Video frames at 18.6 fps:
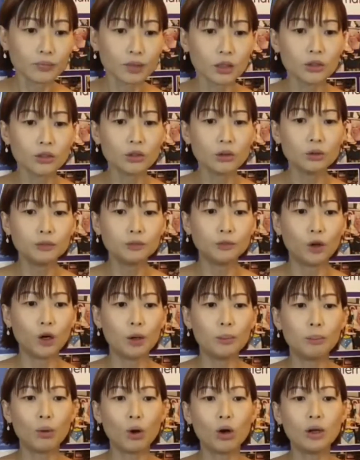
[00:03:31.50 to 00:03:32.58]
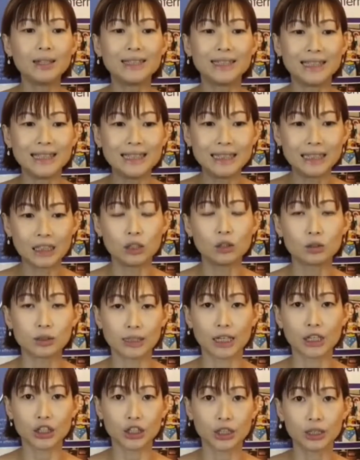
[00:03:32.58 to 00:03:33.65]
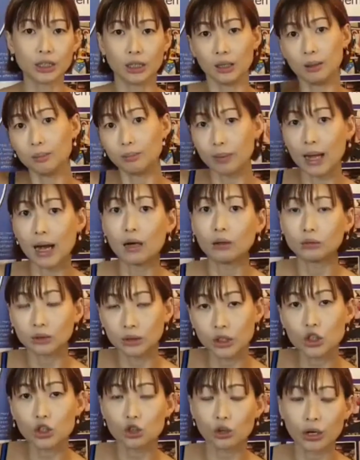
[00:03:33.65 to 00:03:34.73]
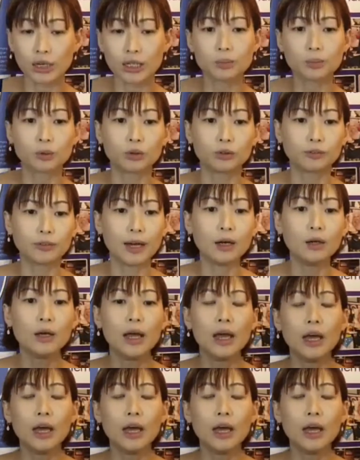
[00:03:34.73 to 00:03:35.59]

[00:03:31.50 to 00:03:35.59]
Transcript: So for a more detailed session about the Strengths Profile,